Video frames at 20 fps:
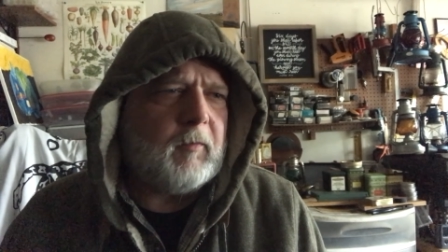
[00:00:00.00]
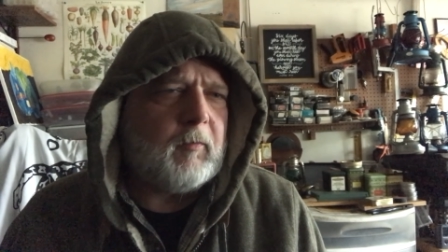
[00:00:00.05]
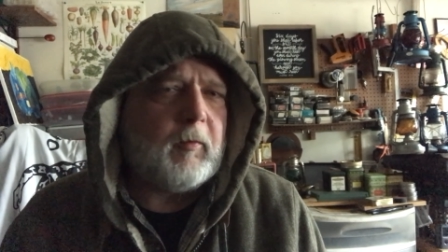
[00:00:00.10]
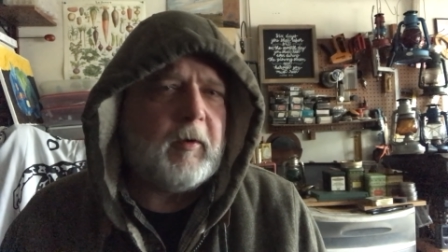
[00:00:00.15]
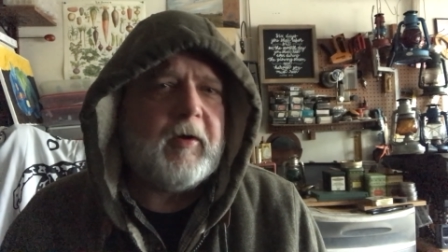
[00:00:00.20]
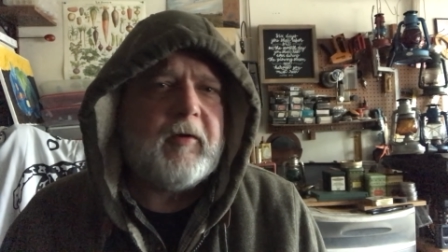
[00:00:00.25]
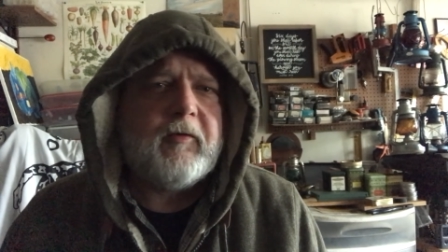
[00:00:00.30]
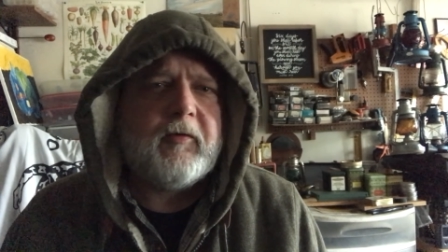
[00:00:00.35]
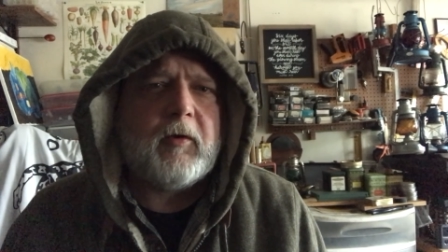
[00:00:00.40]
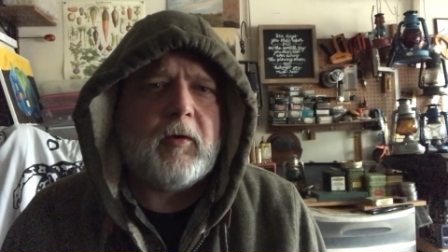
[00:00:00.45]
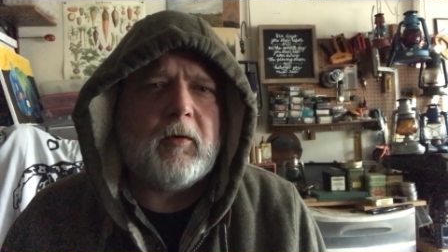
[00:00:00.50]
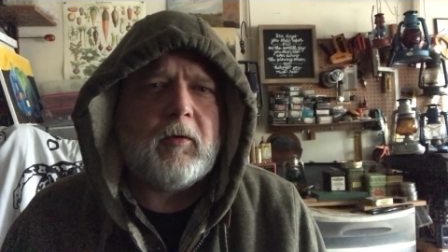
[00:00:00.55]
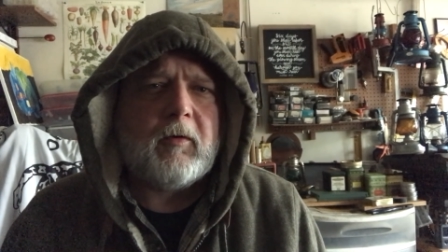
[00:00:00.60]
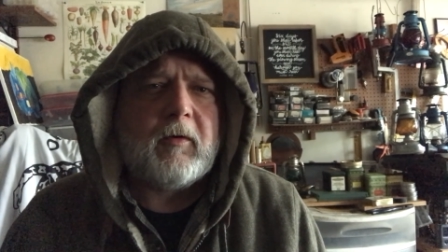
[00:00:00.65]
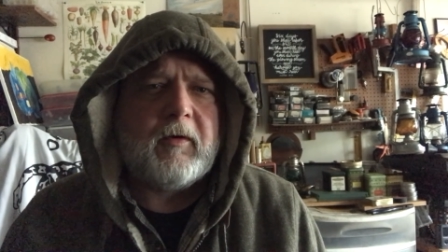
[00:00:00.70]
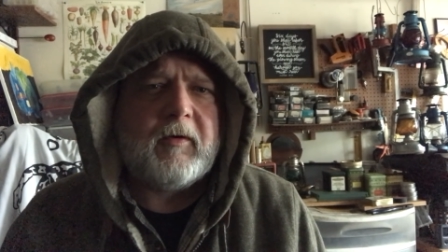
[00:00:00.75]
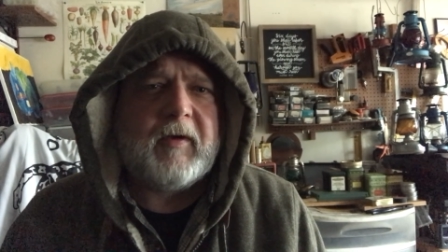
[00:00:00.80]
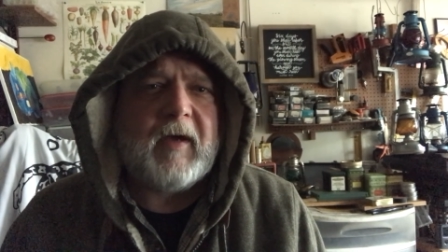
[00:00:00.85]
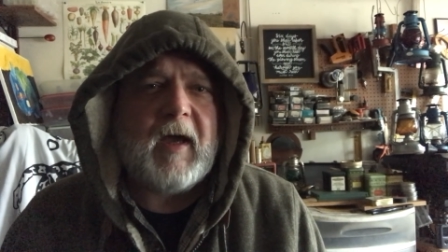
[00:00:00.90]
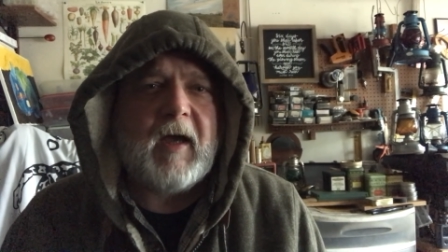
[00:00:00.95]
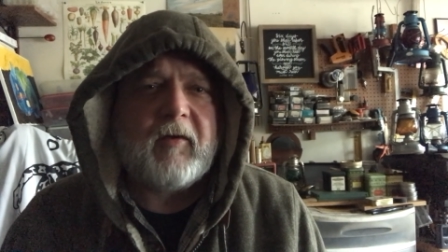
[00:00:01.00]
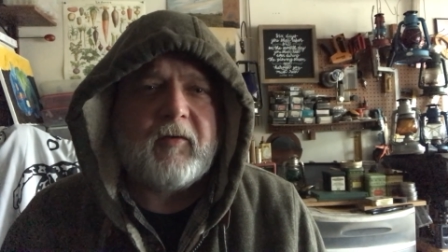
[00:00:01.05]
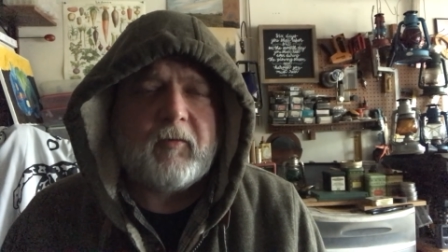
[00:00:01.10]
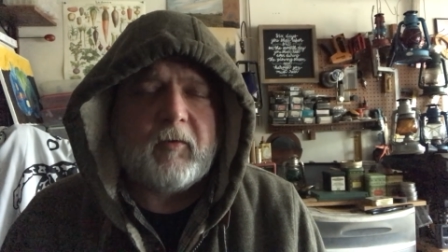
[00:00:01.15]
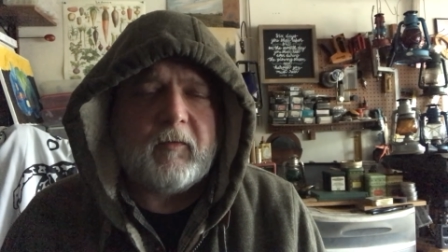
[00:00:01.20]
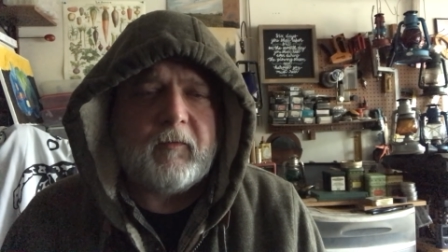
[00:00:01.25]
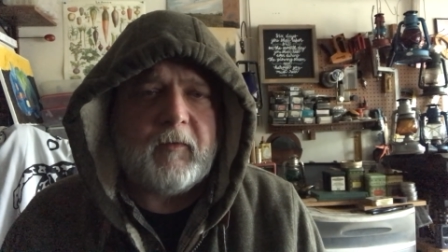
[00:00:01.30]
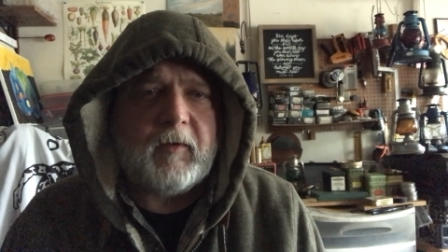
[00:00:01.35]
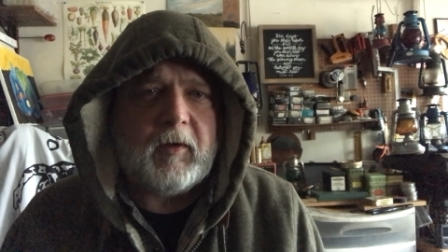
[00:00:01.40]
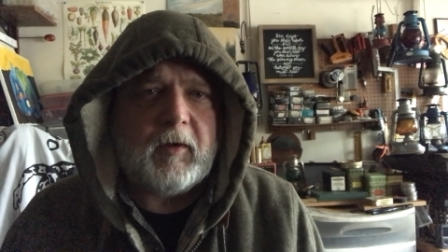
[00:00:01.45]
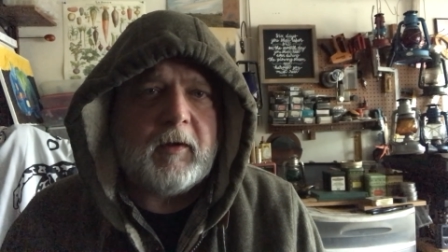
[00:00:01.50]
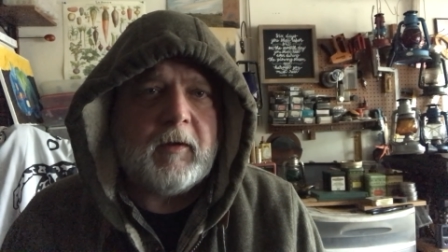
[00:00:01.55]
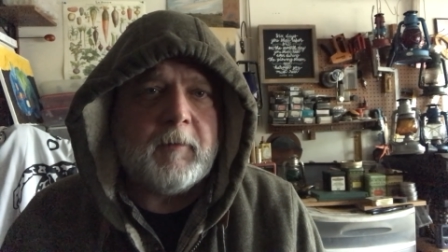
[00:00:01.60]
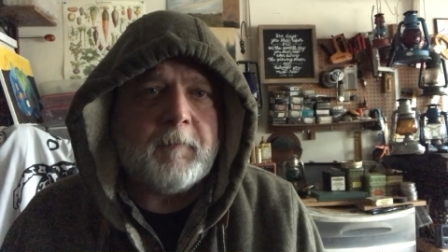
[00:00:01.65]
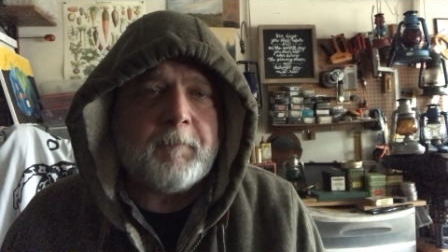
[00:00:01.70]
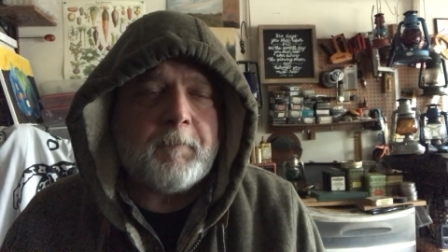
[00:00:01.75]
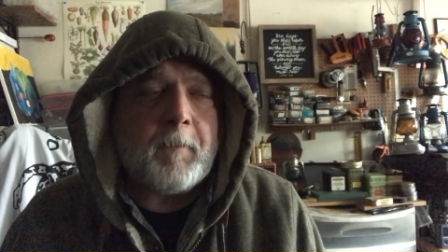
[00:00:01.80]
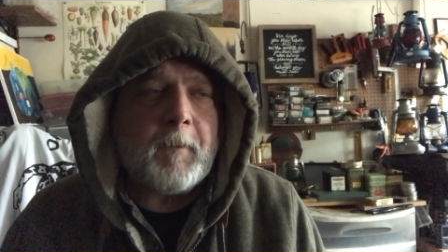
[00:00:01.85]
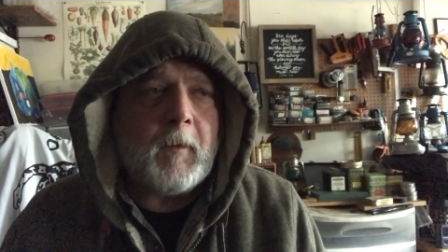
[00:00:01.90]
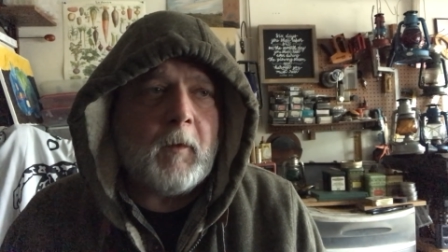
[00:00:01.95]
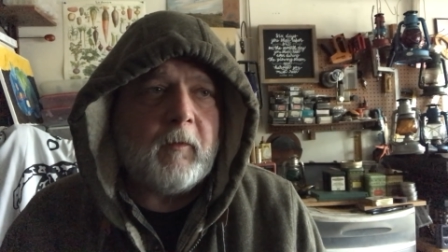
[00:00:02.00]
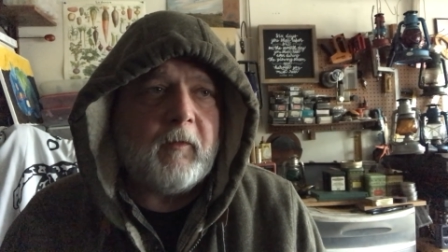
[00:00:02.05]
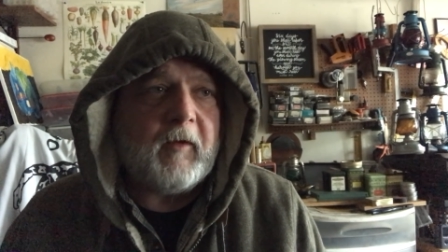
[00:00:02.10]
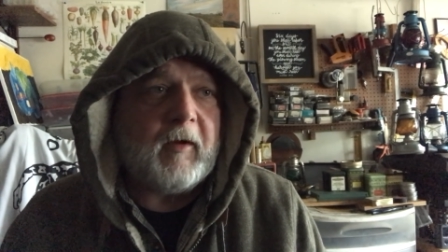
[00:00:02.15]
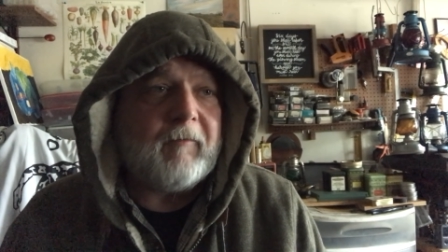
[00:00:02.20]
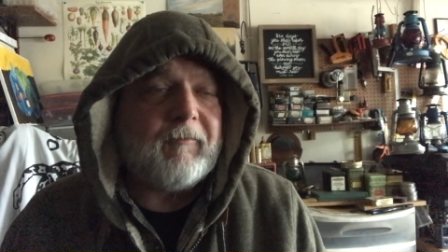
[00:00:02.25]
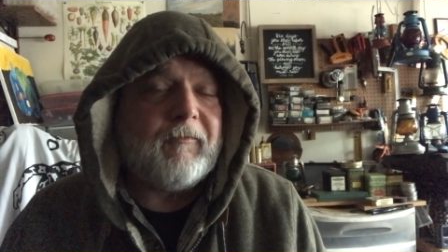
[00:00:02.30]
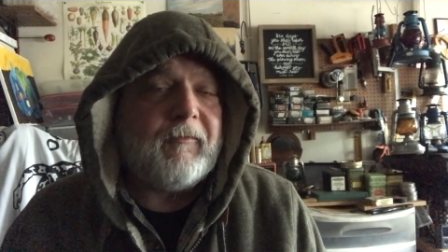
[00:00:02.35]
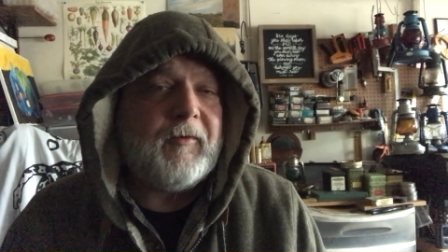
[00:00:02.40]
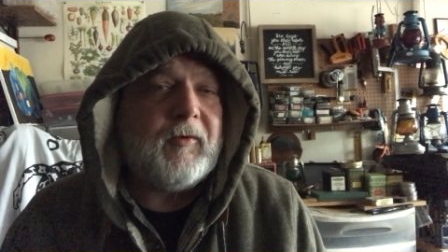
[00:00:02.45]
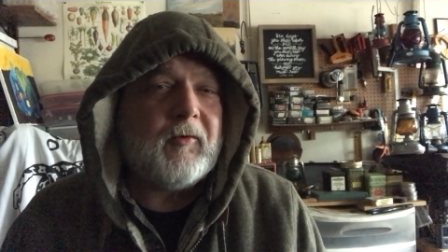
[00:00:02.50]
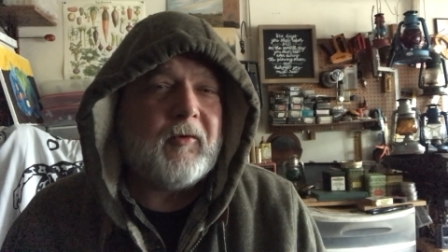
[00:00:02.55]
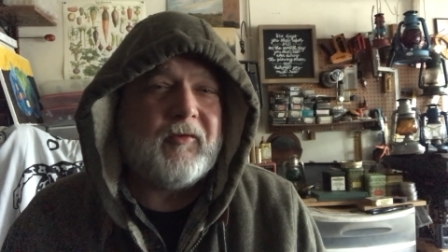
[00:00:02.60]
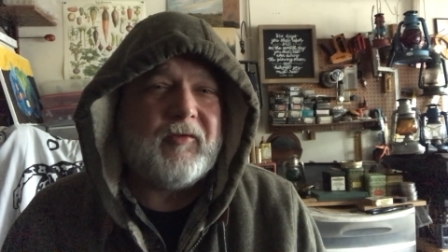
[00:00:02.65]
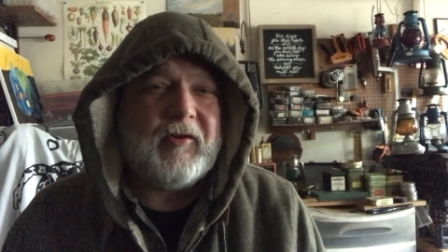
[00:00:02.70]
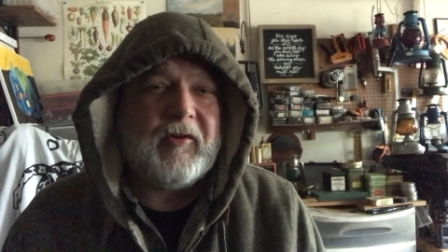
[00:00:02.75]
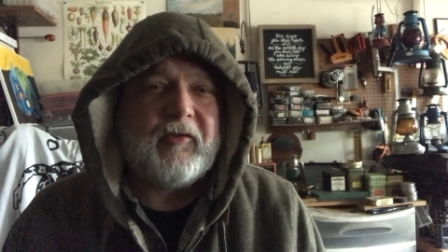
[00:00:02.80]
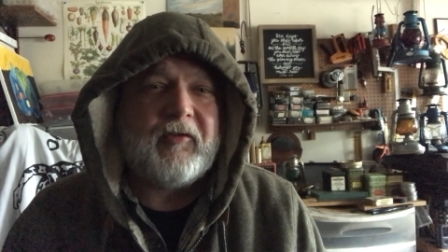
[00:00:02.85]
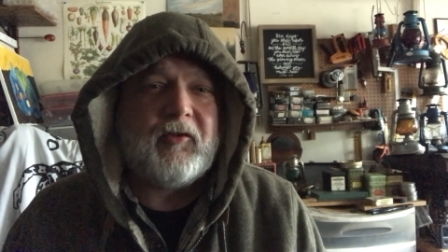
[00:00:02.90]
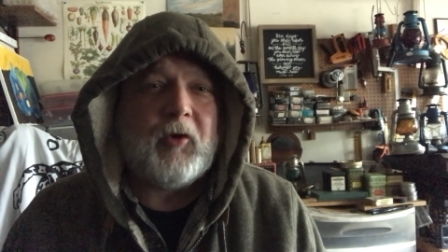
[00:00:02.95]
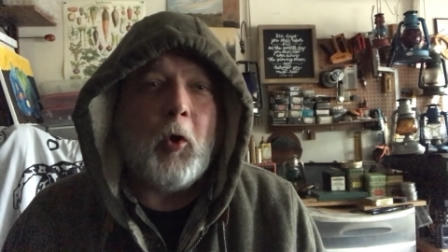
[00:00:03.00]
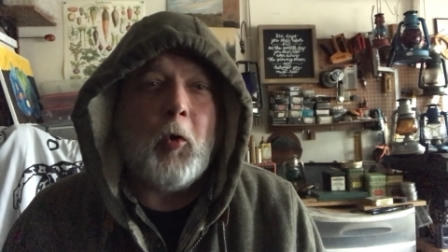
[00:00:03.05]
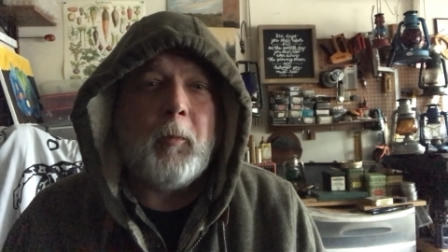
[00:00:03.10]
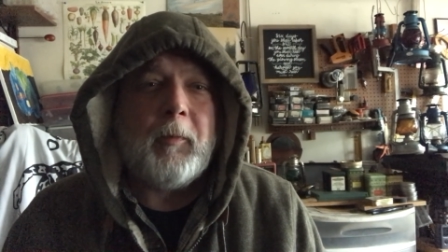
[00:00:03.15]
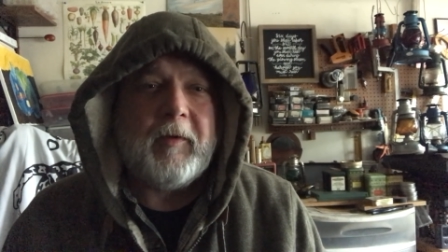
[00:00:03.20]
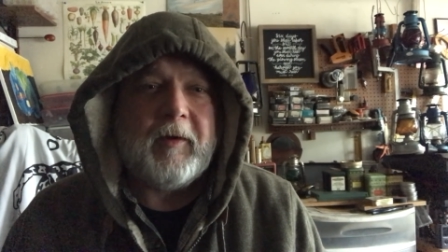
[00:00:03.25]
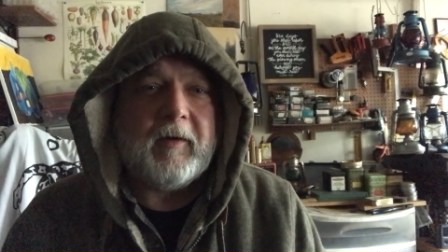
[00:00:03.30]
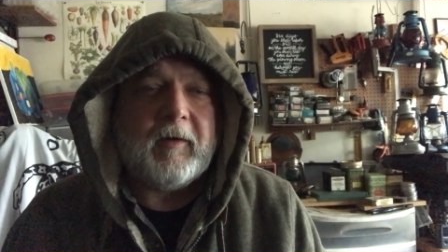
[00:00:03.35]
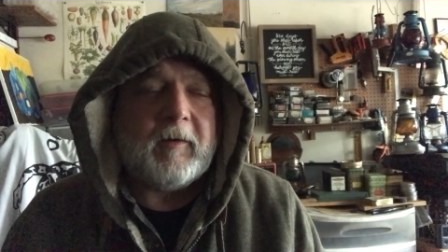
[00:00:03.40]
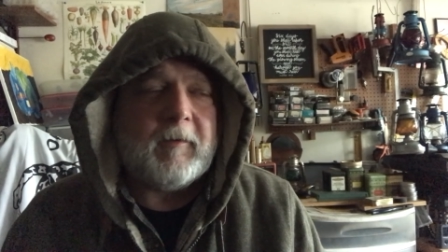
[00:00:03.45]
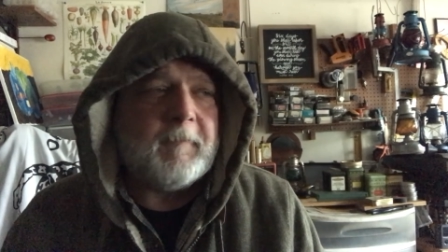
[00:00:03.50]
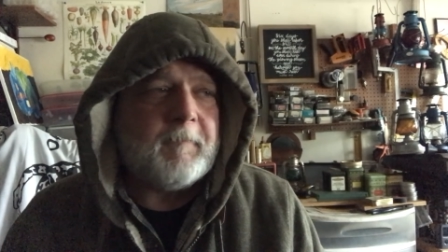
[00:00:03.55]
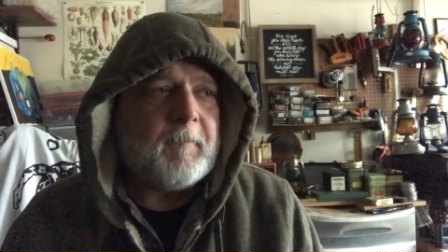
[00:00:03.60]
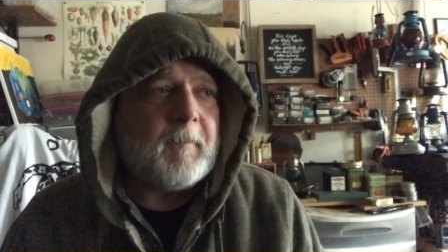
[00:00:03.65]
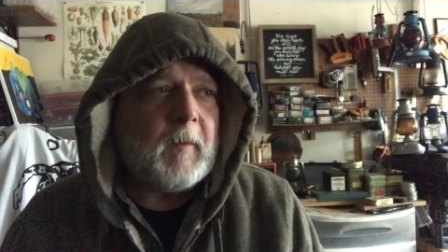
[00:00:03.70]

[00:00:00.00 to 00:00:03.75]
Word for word: regional catastrophe that feels dystopian,